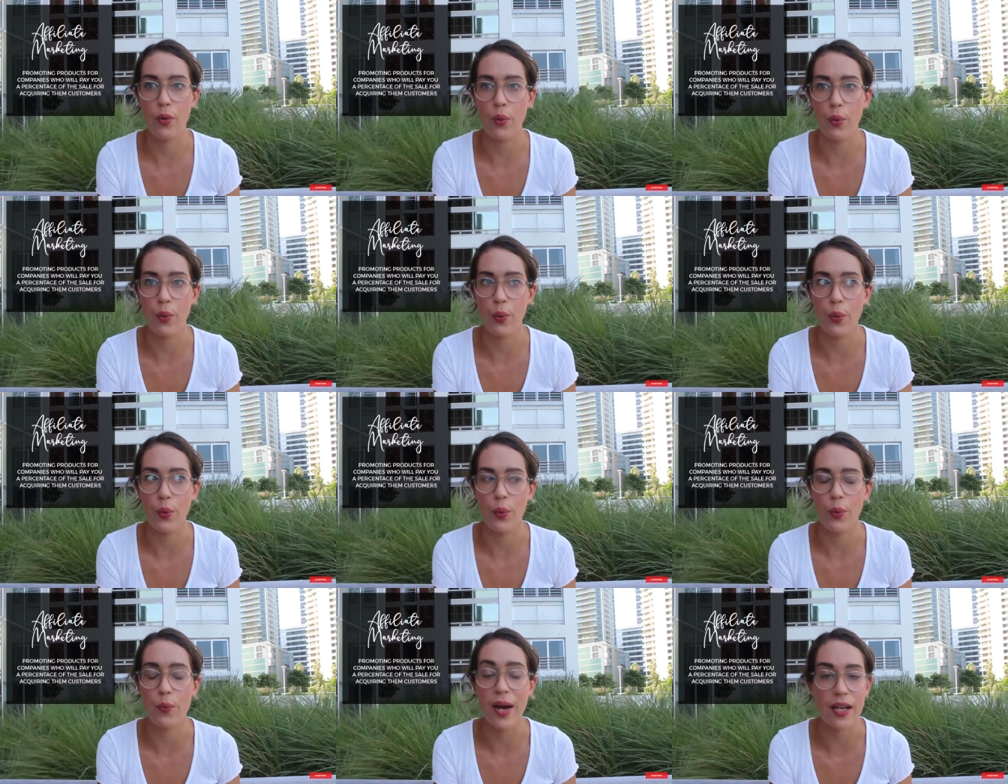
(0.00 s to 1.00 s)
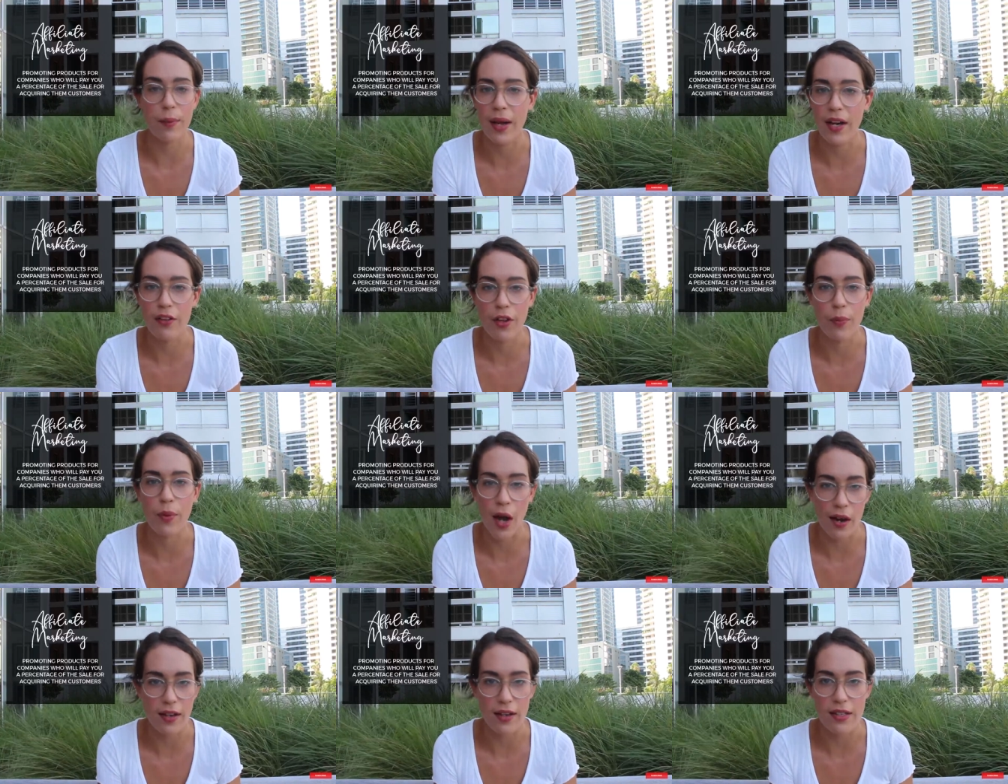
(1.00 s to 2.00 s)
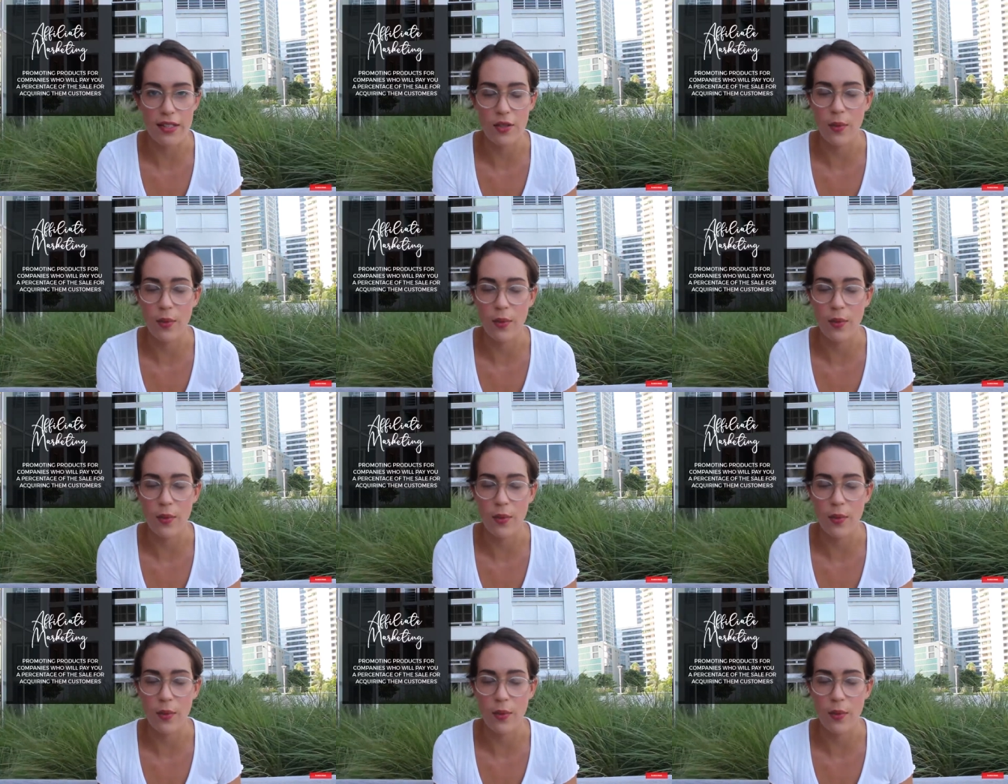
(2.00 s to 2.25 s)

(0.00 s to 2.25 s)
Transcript: who recommend their products, the